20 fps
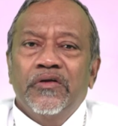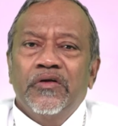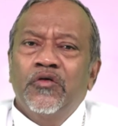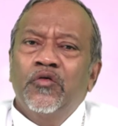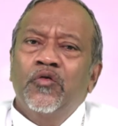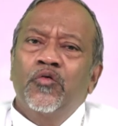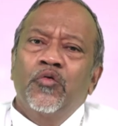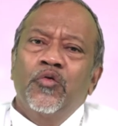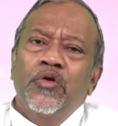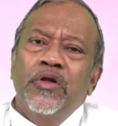You
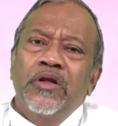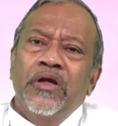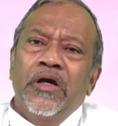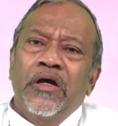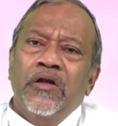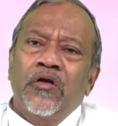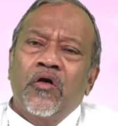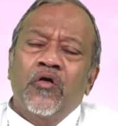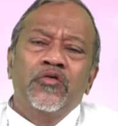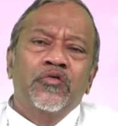know, Korea,
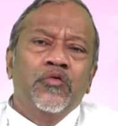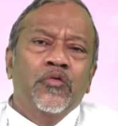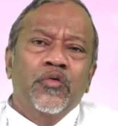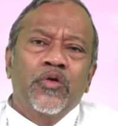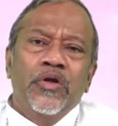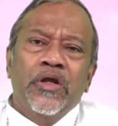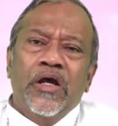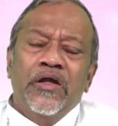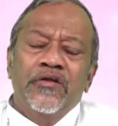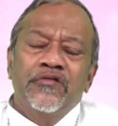North
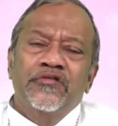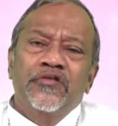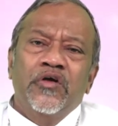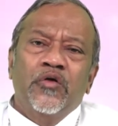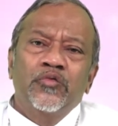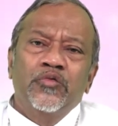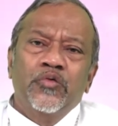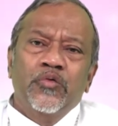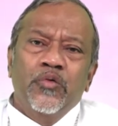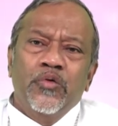Korea, and
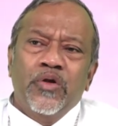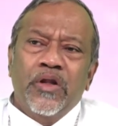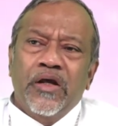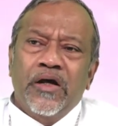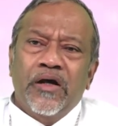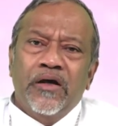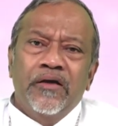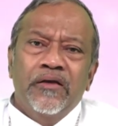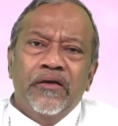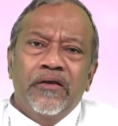South
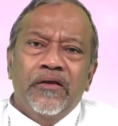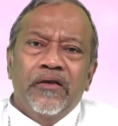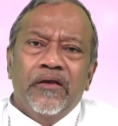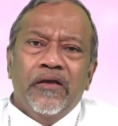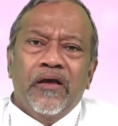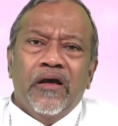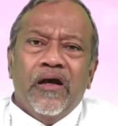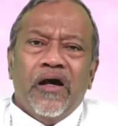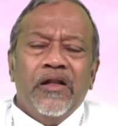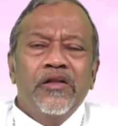Korea
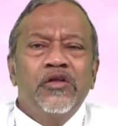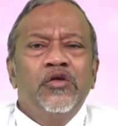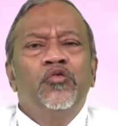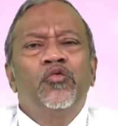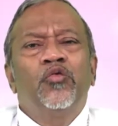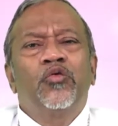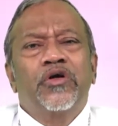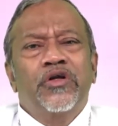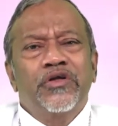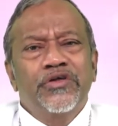are
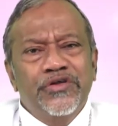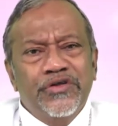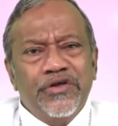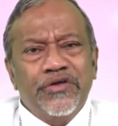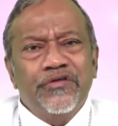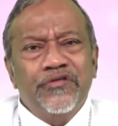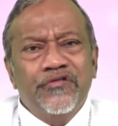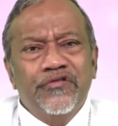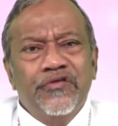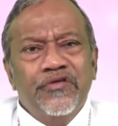new
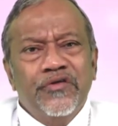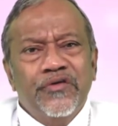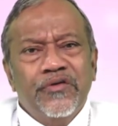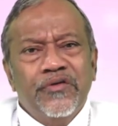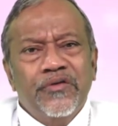Christians.